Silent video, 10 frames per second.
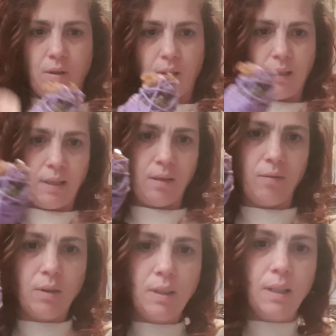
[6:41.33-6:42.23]
I have
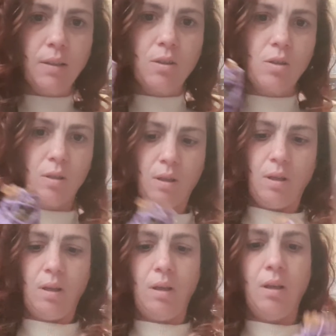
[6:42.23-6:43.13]
attached
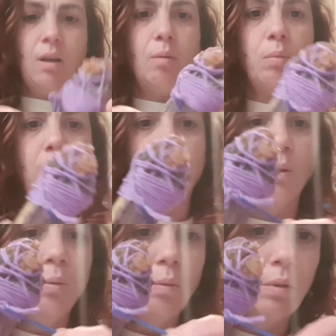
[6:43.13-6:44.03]
the
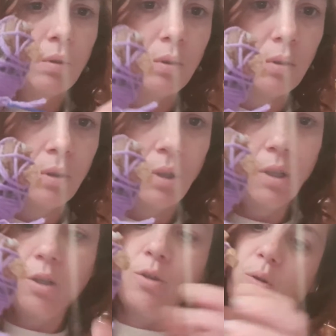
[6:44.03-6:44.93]
blue
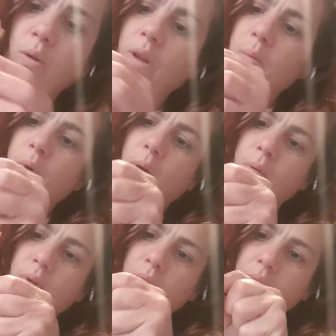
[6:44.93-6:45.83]
to the
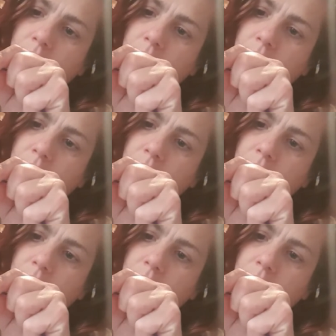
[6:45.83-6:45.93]
purple,